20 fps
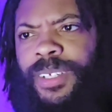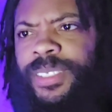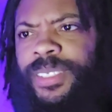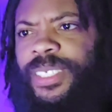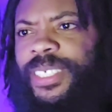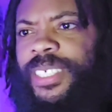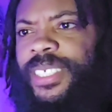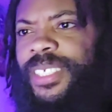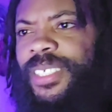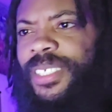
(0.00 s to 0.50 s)

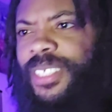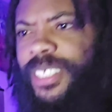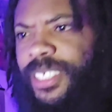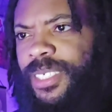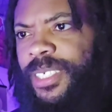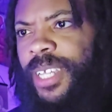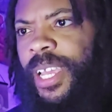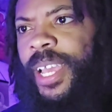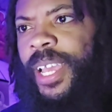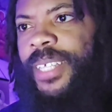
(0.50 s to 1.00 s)

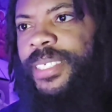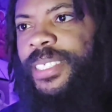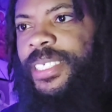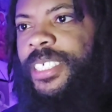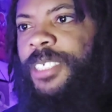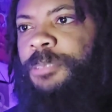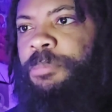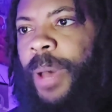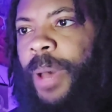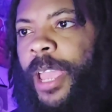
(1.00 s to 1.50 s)

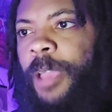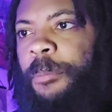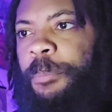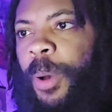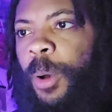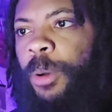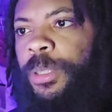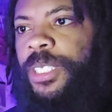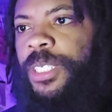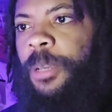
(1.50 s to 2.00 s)
Says by
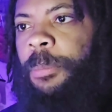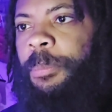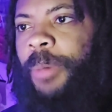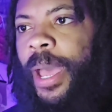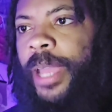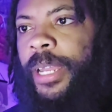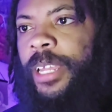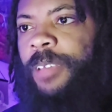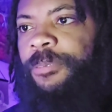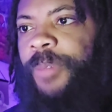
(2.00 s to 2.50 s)
imposing a
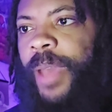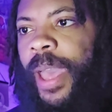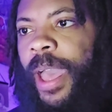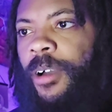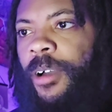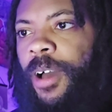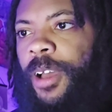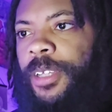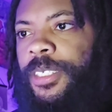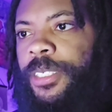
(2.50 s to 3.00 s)
binding
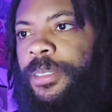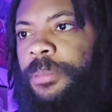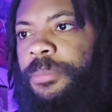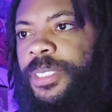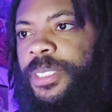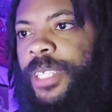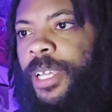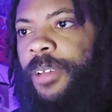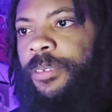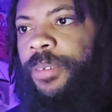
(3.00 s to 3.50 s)
vow onto
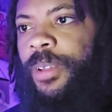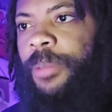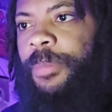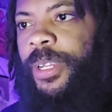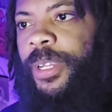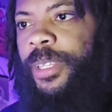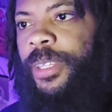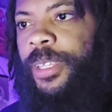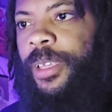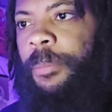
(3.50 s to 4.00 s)
himself,
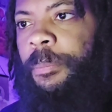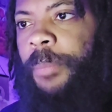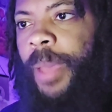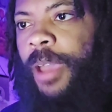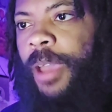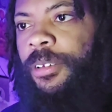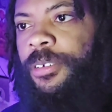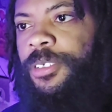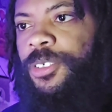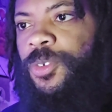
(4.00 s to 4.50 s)
limiting the
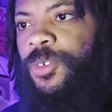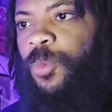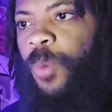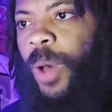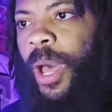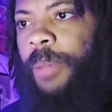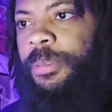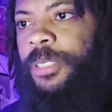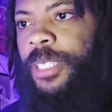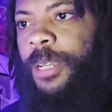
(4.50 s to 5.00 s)
amount of
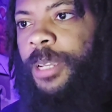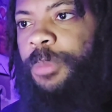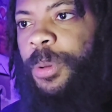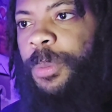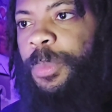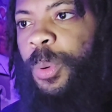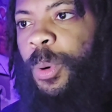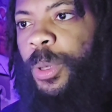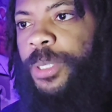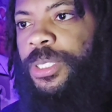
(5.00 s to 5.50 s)
swaps in
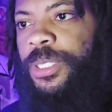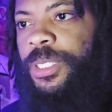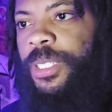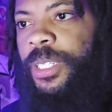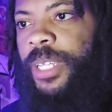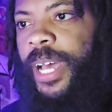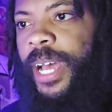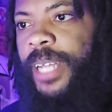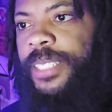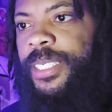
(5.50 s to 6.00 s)
proportion to
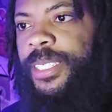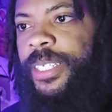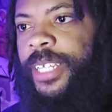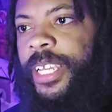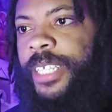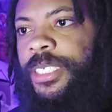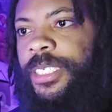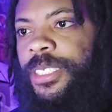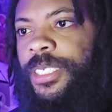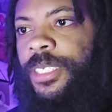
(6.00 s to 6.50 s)
the
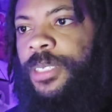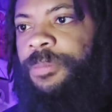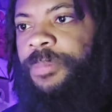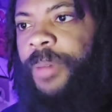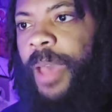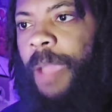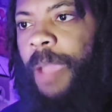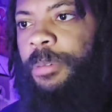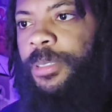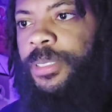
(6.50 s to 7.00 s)
oscillations of the
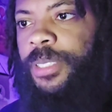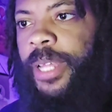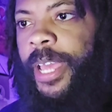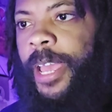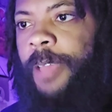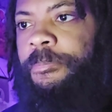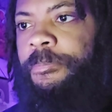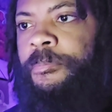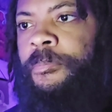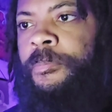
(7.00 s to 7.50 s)
vibra
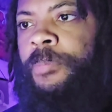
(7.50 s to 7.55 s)
slap.